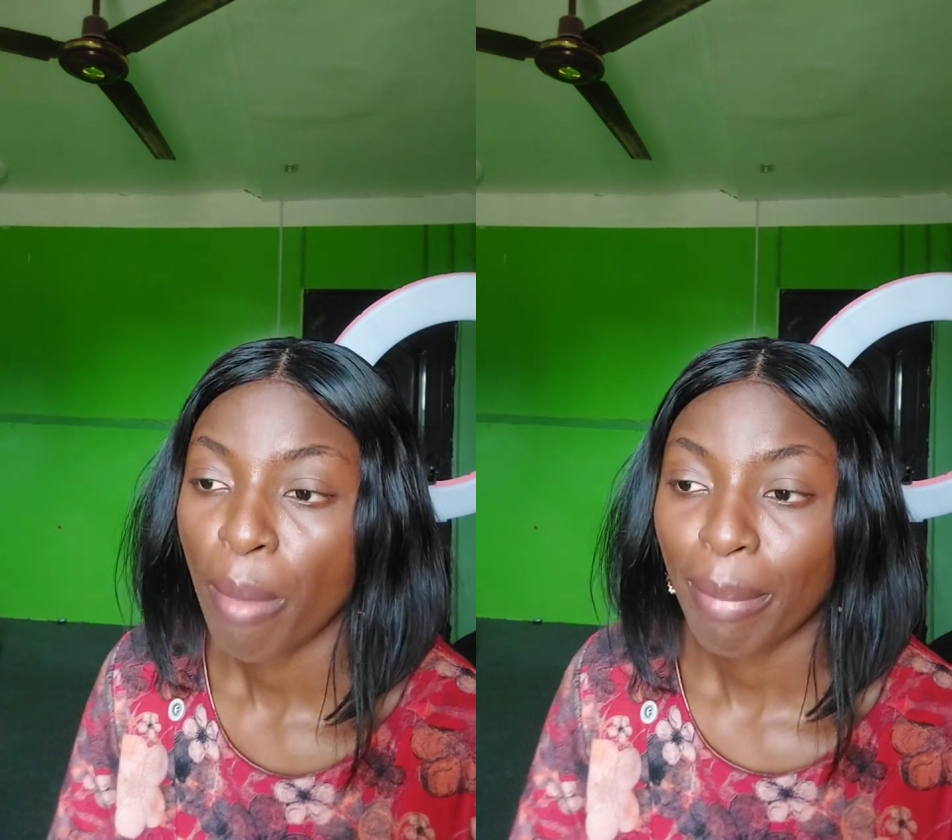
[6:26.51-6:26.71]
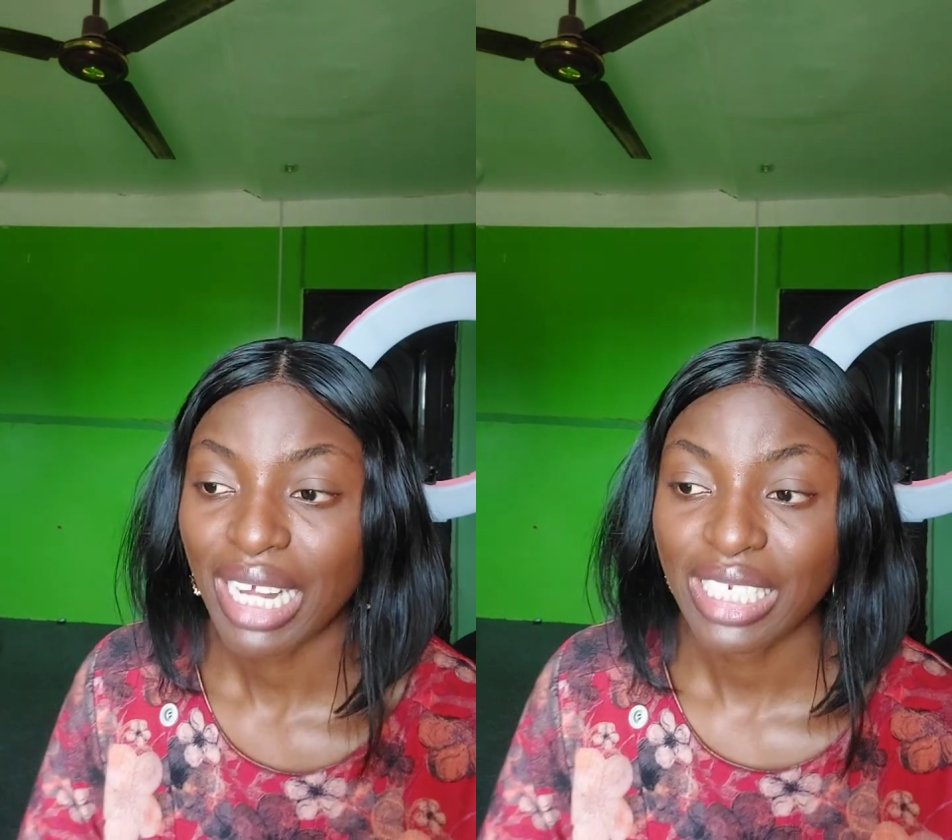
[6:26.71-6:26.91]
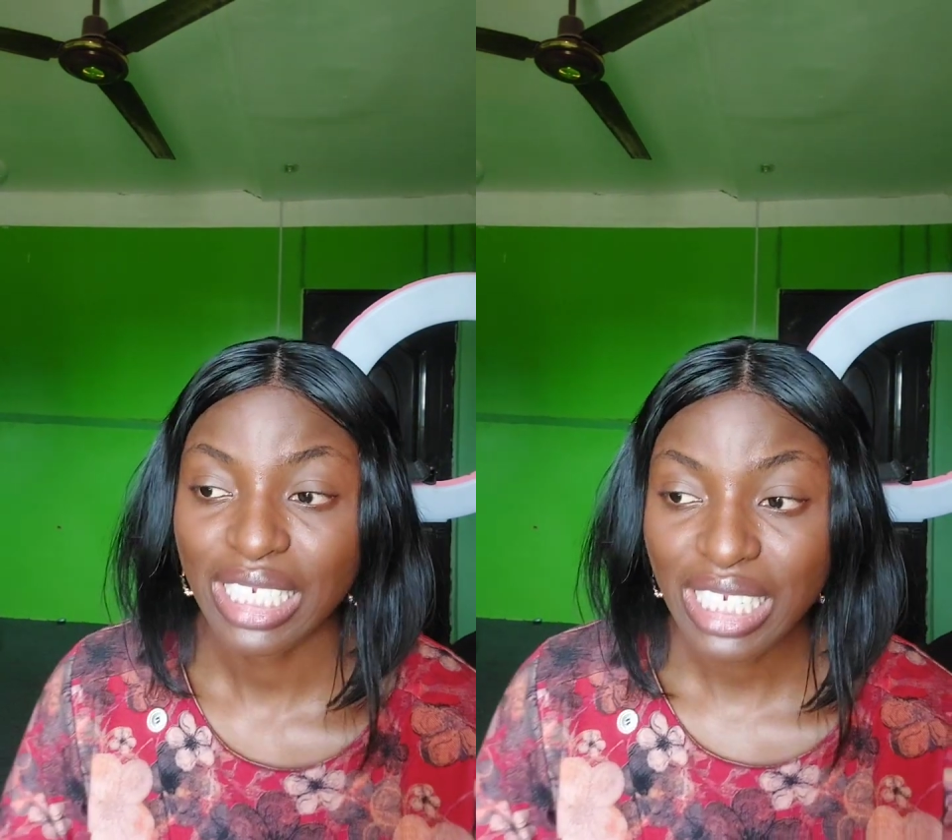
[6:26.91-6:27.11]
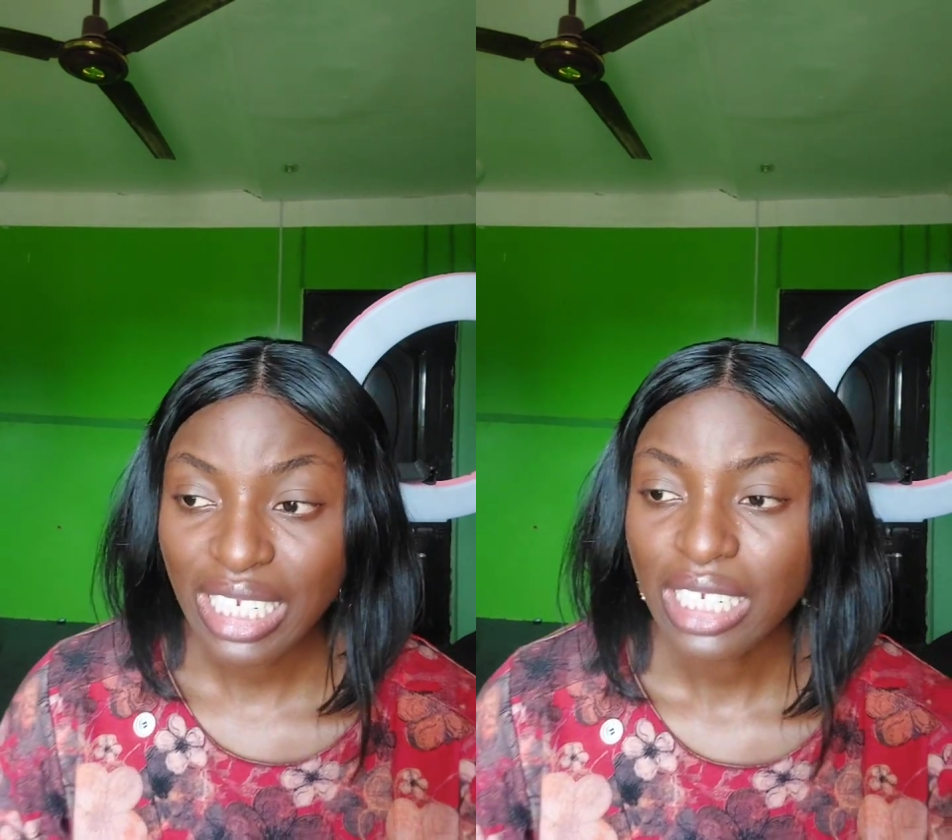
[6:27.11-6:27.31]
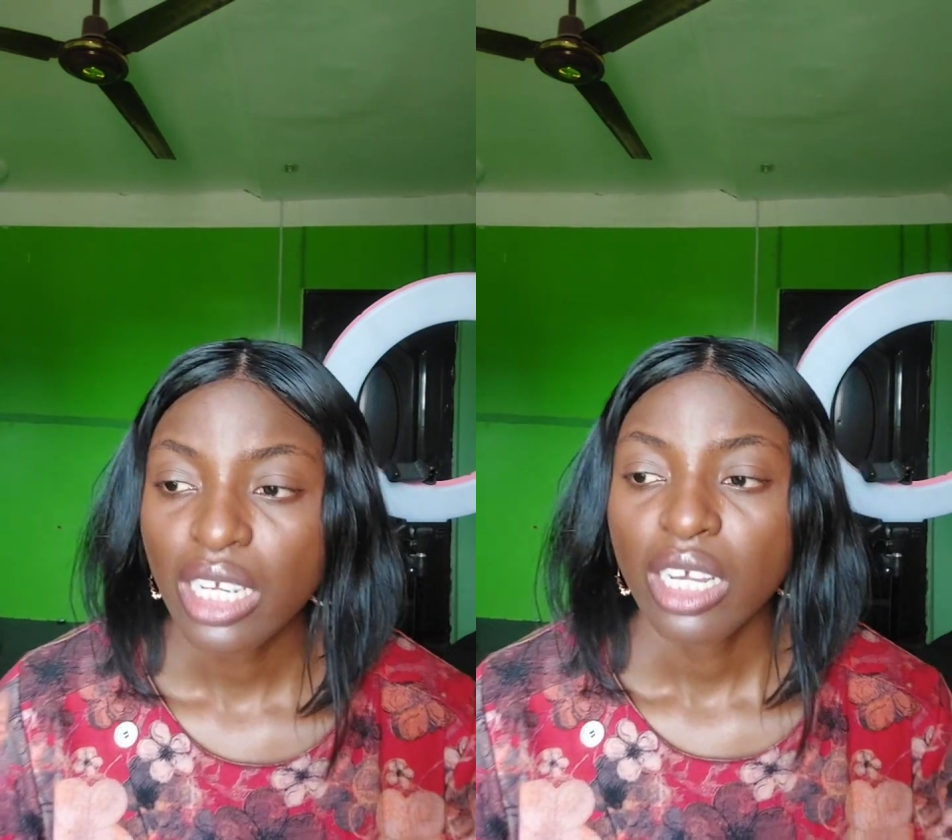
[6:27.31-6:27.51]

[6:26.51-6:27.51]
Part D,